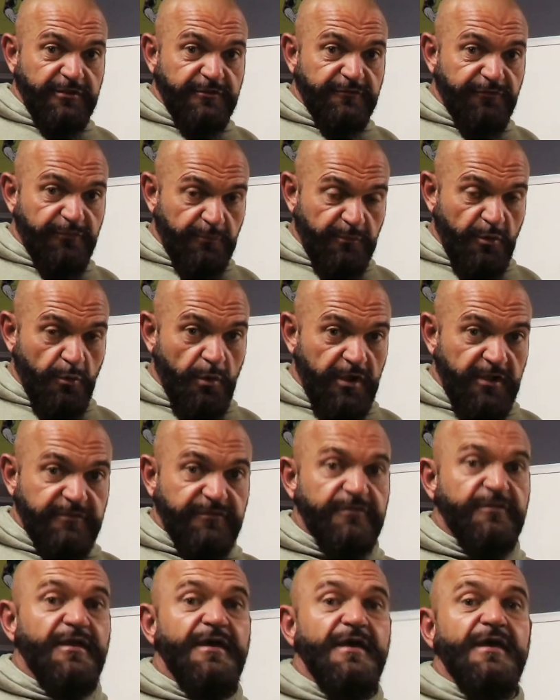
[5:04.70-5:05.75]
from the
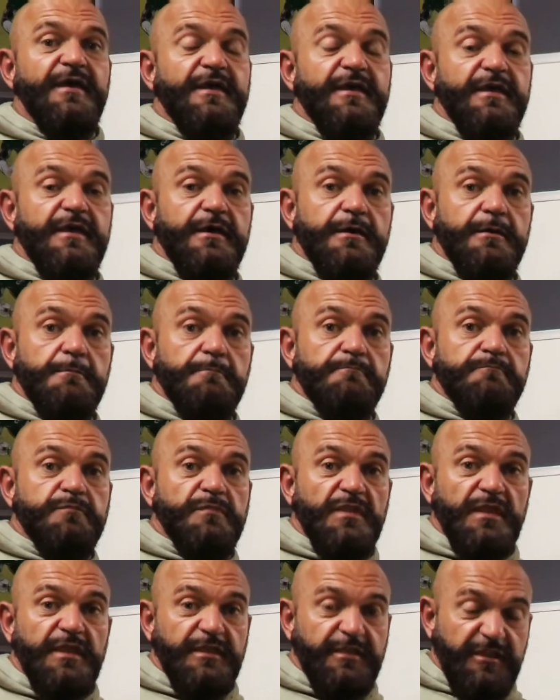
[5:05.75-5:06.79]
whites.
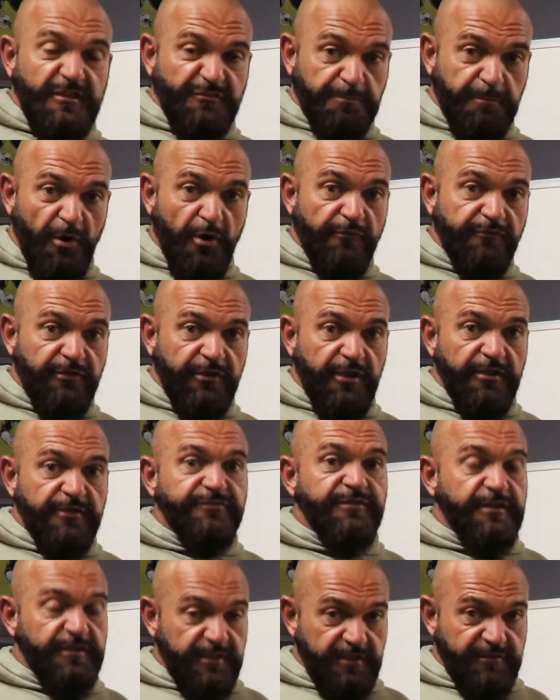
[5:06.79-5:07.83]
It gets
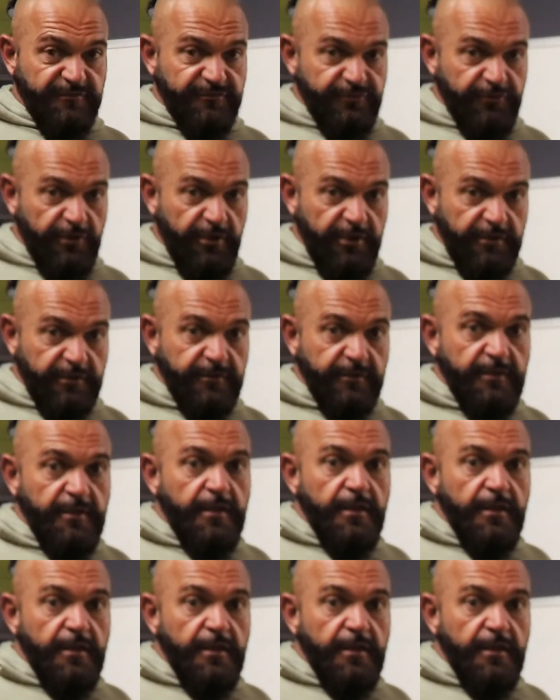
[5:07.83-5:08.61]
pulverized and it gets dried.